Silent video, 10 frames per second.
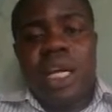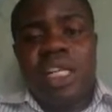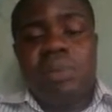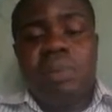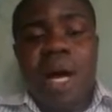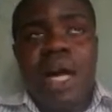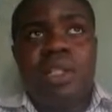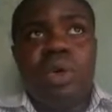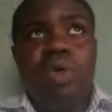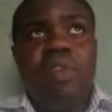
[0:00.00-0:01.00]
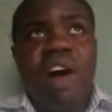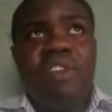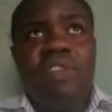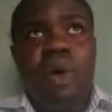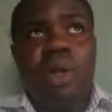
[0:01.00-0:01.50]
is marked
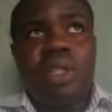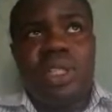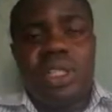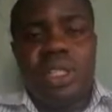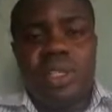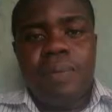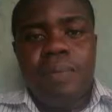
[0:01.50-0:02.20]
over 40.